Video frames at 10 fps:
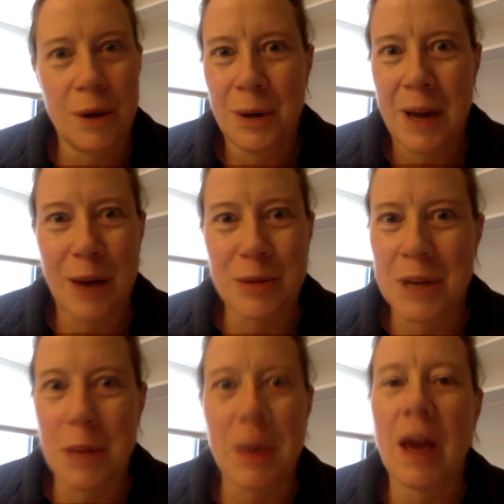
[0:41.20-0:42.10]

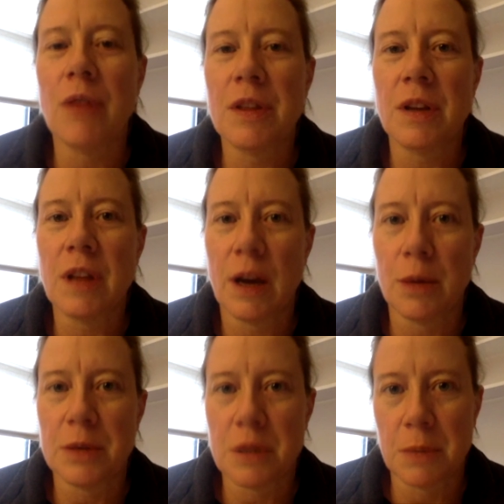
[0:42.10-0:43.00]
housekeeping, everything that
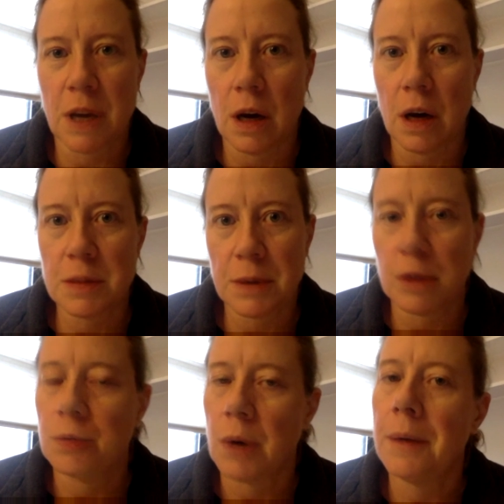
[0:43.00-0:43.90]
helps to make a hospital
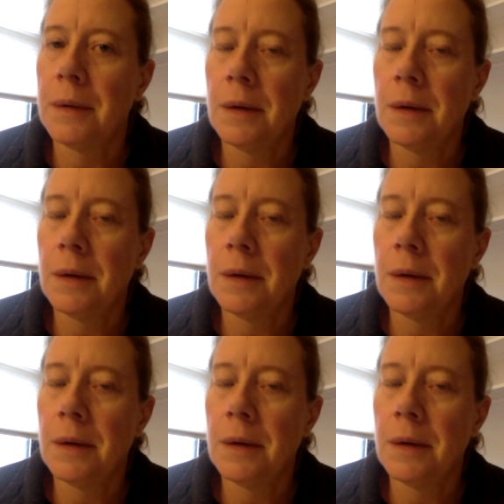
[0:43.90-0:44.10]
run.